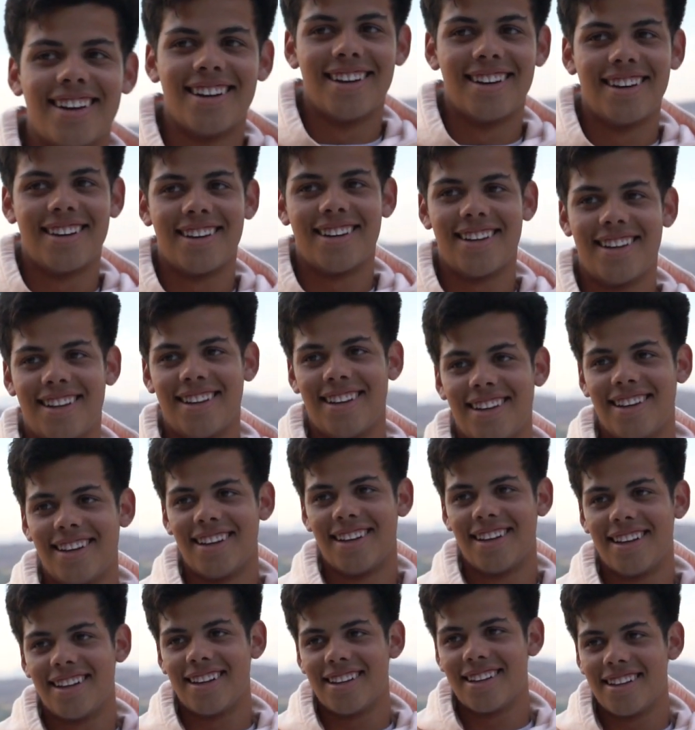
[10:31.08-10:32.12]
him PayPal
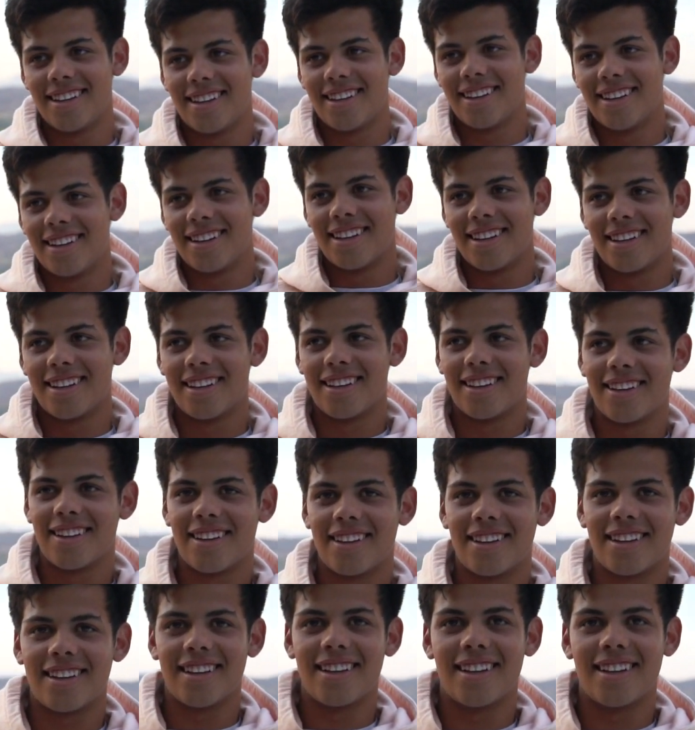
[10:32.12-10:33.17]
you. That would have been so